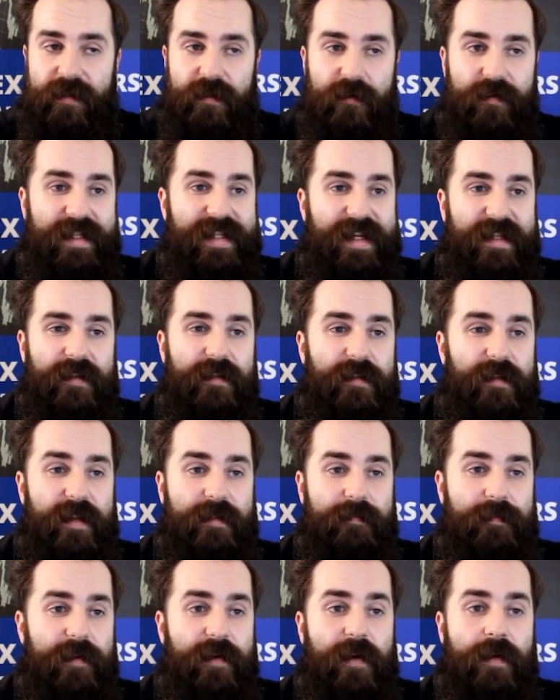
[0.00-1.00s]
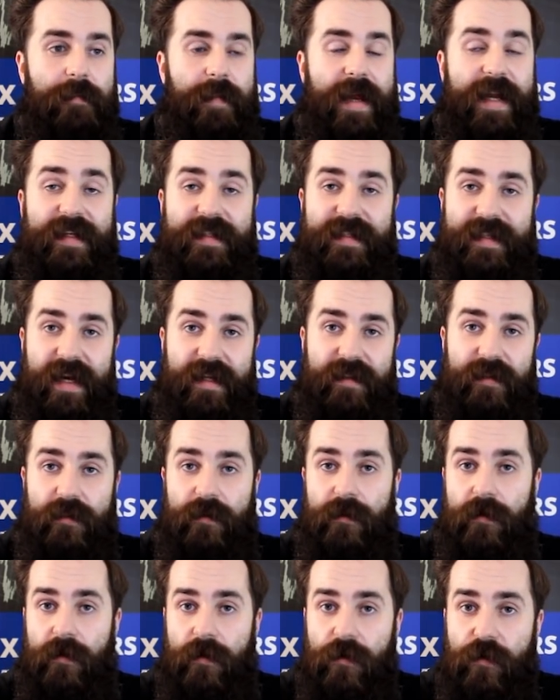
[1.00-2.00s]
so it doesn't really make sense
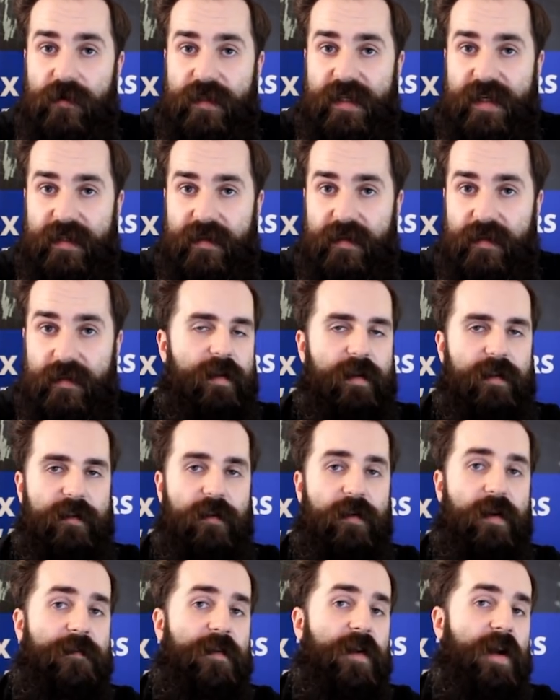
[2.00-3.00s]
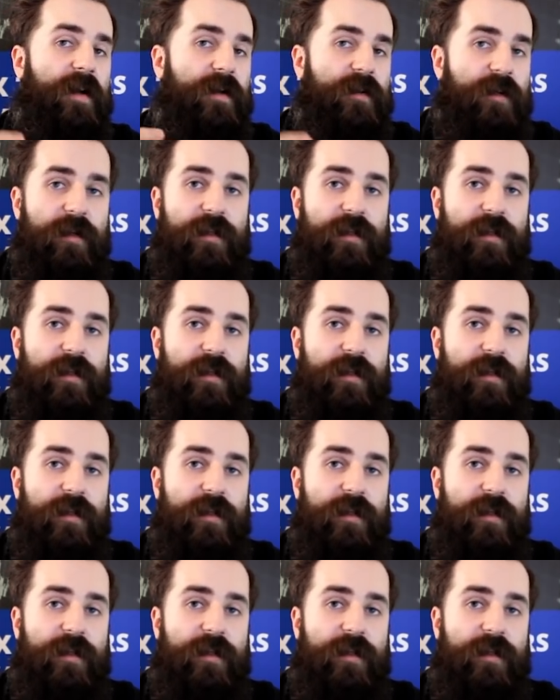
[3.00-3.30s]
to lose it. So if you are not